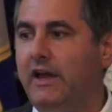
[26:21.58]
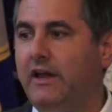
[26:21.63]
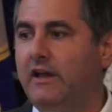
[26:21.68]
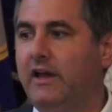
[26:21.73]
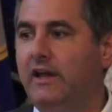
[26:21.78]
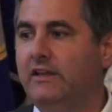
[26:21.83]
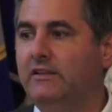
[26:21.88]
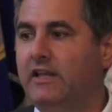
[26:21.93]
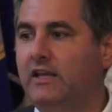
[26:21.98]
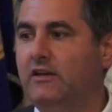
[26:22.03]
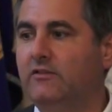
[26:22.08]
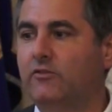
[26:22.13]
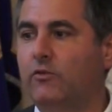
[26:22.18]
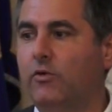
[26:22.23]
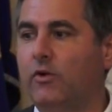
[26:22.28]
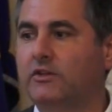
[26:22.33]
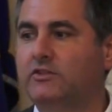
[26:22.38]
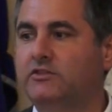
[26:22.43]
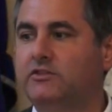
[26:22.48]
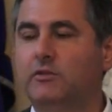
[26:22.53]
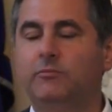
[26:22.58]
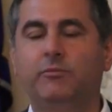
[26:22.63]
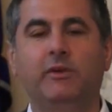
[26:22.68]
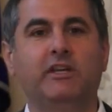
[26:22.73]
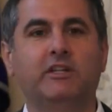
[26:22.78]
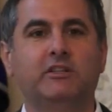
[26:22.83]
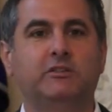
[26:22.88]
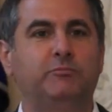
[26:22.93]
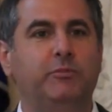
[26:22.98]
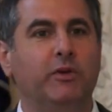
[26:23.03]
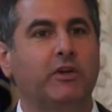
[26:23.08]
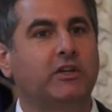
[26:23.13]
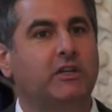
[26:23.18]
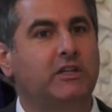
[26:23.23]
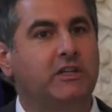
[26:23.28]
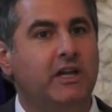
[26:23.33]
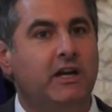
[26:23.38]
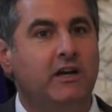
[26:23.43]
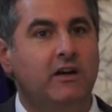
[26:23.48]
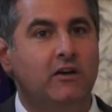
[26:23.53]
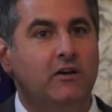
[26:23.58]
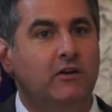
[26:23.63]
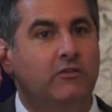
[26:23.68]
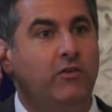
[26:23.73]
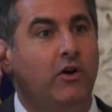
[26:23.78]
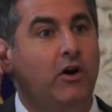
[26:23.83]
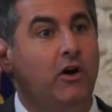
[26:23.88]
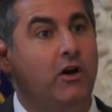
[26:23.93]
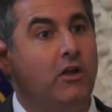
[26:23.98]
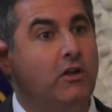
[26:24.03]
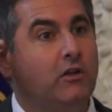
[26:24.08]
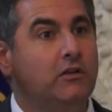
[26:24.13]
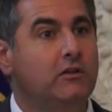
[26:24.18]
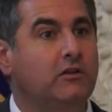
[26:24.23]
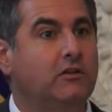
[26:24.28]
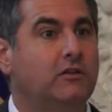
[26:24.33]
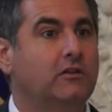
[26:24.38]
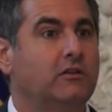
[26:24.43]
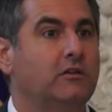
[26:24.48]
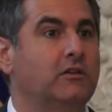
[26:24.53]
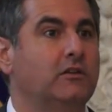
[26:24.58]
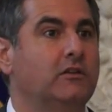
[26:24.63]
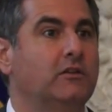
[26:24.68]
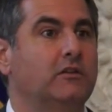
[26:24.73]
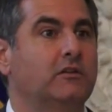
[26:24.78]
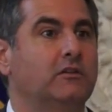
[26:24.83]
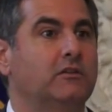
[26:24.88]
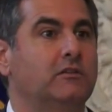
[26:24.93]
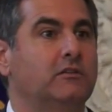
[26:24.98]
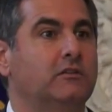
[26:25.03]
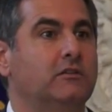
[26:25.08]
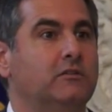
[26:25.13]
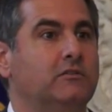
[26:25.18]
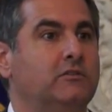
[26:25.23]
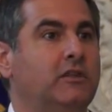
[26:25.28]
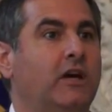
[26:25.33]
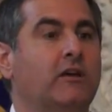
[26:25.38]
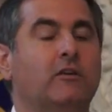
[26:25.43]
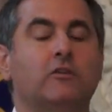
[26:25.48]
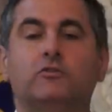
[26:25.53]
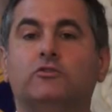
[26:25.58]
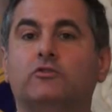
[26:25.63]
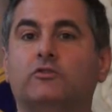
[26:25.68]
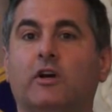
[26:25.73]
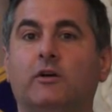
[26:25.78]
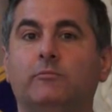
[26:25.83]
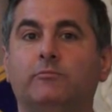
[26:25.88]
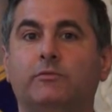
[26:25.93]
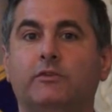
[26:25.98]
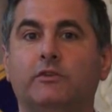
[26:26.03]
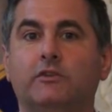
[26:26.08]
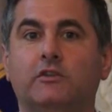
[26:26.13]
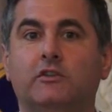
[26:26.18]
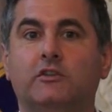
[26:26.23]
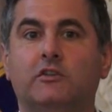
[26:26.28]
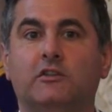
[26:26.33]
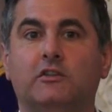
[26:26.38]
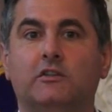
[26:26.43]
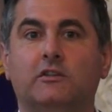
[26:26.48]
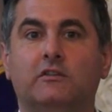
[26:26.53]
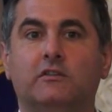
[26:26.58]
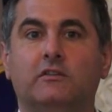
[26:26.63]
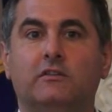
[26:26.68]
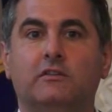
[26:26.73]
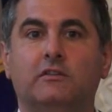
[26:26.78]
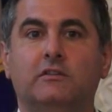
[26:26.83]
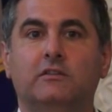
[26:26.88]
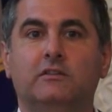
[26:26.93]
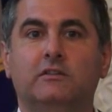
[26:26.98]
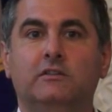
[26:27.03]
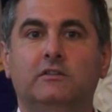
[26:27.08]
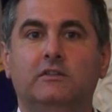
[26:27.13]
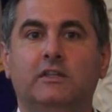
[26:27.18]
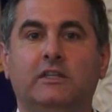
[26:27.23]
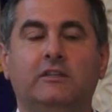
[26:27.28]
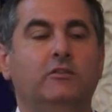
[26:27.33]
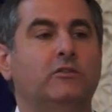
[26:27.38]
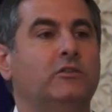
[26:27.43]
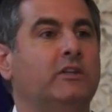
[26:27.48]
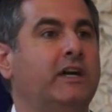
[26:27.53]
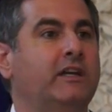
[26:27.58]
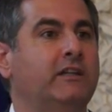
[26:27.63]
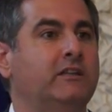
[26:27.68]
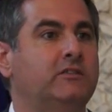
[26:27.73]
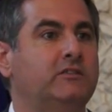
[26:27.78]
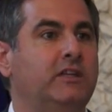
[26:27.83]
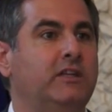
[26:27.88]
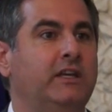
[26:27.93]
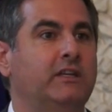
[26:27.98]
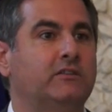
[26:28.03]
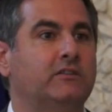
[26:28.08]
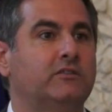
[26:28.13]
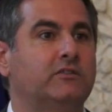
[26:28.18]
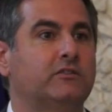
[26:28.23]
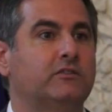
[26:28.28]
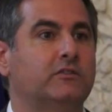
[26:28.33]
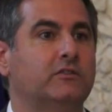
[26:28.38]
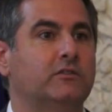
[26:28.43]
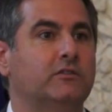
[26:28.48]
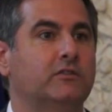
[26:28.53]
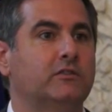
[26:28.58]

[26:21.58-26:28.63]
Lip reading: And then, of course, the biggest billionaire of all, Donald Trump in the United States.